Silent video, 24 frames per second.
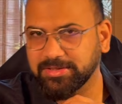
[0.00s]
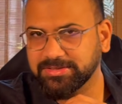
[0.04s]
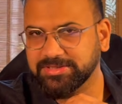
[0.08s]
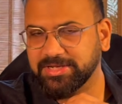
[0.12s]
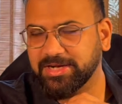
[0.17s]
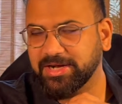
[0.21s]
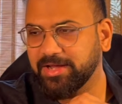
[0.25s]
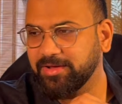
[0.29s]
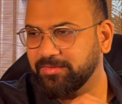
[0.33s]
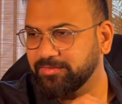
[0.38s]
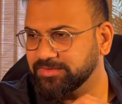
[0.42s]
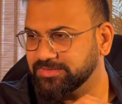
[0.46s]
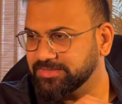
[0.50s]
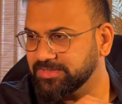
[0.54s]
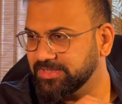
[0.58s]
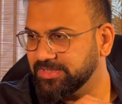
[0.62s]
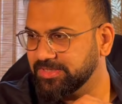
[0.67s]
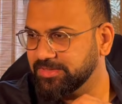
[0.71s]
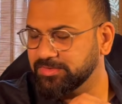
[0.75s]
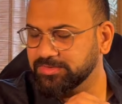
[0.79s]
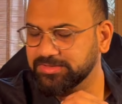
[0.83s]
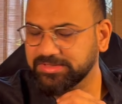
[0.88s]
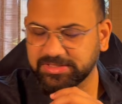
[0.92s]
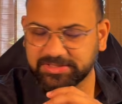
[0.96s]
that I was
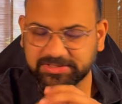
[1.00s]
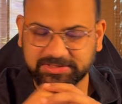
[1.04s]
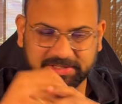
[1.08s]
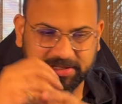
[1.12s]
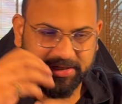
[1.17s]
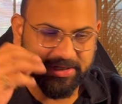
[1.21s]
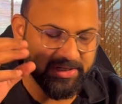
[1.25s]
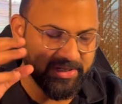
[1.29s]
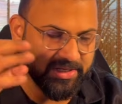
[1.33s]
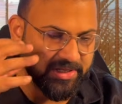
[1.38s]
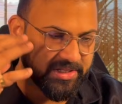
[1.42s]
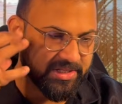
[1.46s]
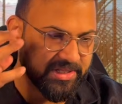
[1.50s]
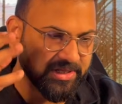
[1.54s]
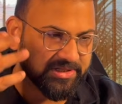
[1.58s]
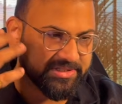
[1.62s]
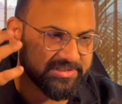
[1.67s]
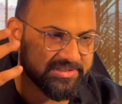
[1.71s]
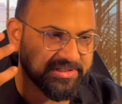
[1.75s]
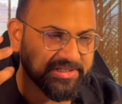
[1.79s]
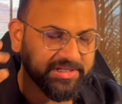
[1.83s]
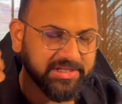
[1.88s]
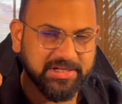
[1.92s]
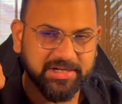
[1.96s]
inducing, suddenly that
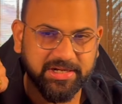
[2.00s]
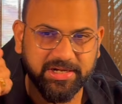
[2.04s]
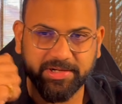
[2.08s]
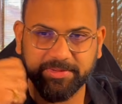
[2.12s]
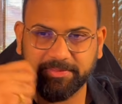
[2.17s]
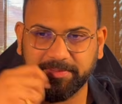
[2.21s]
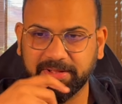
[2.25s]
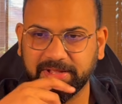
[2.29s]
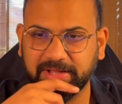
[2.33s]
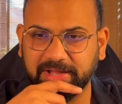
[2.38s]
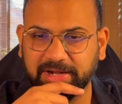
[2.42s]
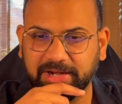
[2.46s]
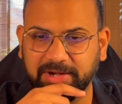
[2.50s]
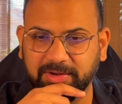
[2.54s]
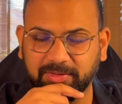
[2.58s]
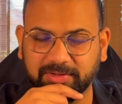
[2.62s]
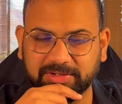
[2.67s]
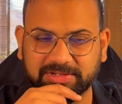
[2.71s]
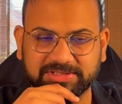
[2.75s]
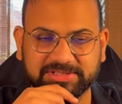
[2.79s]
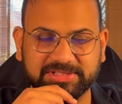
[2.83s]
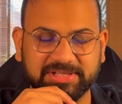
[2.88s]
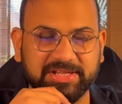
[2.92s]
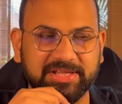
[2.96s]
scene hit my head,
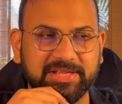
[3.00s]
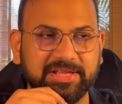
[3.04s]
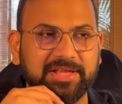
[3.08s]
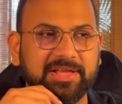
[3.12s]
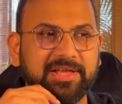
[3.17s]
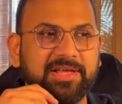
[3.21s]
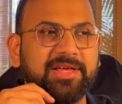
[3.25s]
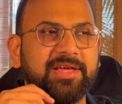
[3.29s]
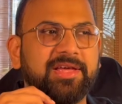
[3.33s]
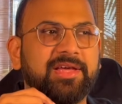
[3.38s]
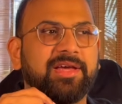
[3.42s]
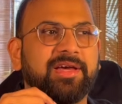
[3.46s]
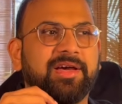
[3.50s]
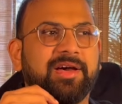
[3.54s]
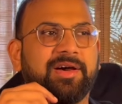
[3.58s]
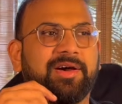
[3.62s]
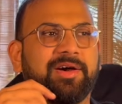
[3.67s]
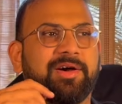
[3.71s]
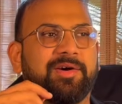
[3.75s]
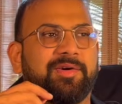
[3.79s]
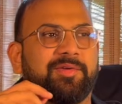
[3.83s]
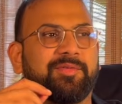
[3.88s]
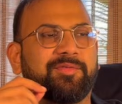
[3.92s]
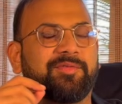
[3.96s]
honestly,
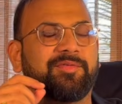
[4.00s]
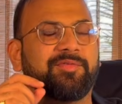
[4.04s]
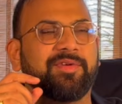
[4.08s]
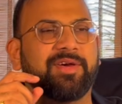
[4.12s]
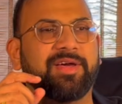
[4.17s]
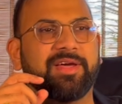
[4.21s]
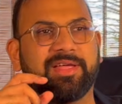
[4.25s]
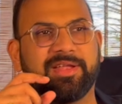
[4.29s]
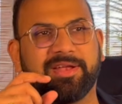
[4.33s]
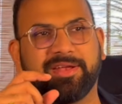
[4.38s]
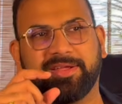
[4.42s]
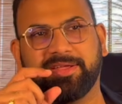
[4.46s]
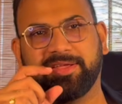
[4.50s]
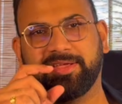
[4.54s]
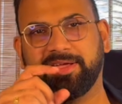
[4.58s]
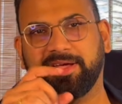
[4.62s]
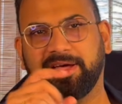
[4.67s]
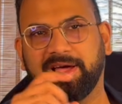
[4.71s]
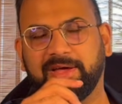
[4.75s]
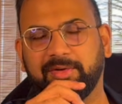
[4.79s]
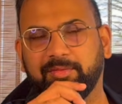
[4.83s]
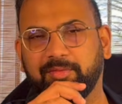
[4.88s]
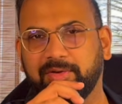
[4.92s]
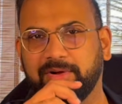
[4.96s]
where
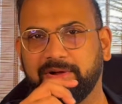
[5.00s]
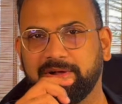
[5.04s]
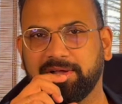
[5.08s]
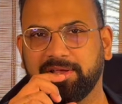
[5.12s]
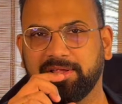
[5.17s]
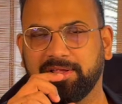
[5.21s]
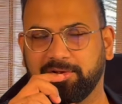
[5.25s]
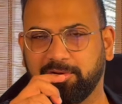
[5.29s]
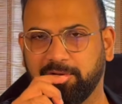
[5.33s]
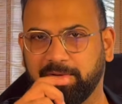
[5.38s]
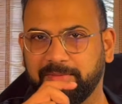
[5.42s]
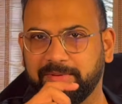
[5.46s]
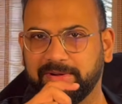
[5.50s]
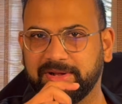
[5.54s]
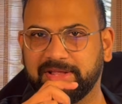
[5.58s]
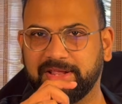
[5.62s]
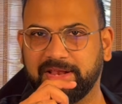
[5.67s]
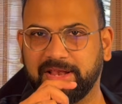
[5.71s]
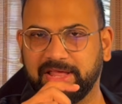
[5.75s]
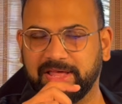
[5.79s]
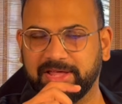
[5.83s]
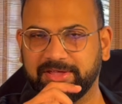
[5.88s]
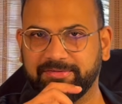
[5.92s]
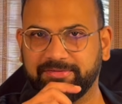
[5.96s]
I want Robert
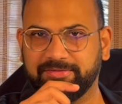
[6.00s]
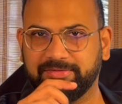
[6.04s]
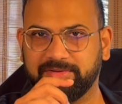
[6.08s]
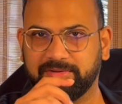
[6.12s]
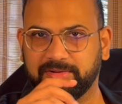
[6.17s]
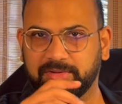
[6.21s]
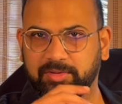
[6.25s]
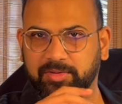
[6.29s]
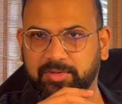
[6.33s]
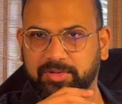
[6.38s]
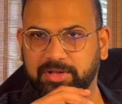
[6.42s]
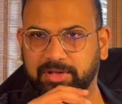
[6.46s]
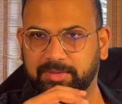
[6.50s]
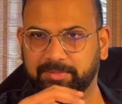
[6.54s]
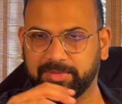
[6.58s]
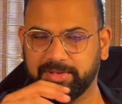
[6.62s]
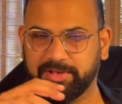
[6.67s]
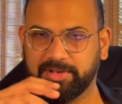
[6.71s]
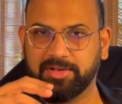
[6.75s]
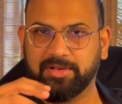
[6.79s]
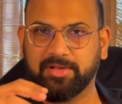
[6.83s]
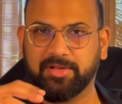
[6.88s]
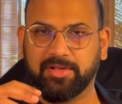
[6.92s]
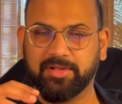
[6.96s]
Clive to come
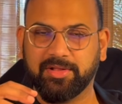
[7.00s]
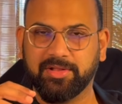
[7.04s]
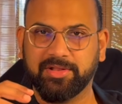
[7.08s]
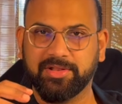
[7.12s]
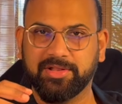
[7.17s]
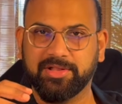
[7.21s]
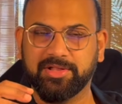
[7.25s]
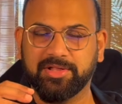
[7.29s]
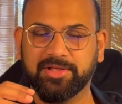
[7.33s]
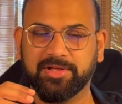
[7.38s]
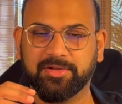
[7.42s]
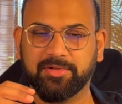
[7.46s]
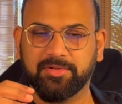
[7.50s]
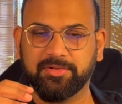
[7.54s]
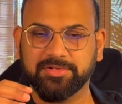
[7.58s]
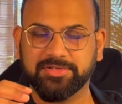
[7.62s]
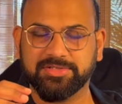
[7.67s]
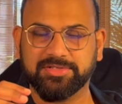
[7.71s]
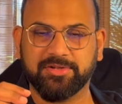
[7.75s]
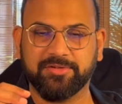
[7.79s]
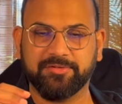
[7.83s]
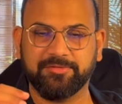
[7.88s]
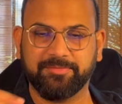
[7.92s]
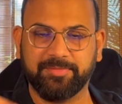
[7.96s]
in on the
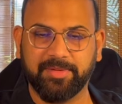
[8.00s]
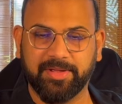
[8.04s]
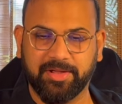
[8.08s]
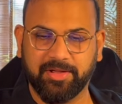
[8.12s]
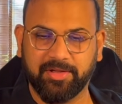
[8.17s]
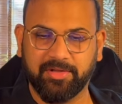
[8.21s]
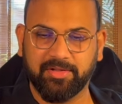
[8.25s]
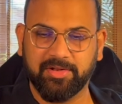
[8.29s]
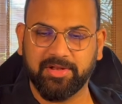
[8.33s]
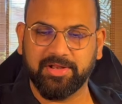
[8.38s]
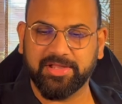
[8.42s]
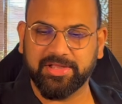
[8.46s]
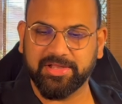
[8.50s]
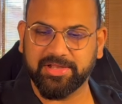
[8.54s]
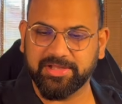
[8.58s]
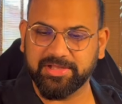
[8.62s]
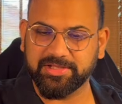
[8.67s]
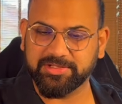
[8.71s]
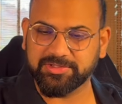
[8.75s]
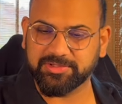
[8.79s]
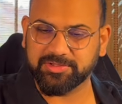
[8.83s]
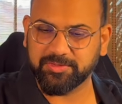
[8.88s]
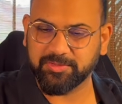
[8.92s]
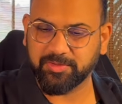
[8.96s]
coast of Bengal. He
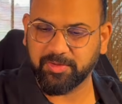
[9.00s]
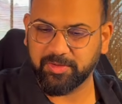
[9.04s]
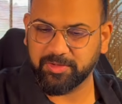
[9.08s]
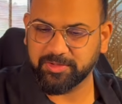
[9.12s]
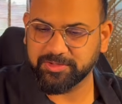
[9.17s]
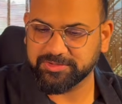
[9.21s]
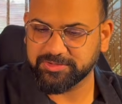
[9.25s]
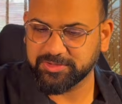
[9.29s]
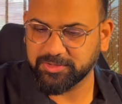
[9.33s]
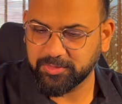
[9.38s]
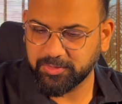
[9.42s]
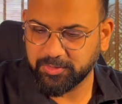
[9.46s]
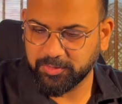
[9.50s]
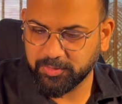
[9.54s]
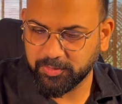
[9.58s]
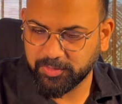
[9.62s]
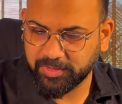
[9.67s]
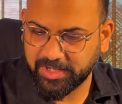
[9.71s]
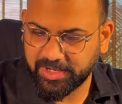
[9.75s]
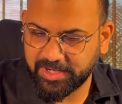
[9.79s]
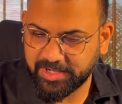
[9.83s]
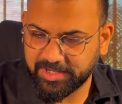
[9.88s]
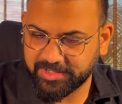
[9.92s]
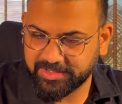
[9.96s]
needs to also
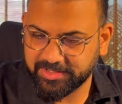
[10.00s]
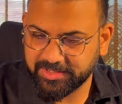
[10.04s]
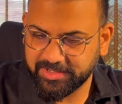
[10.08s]
look at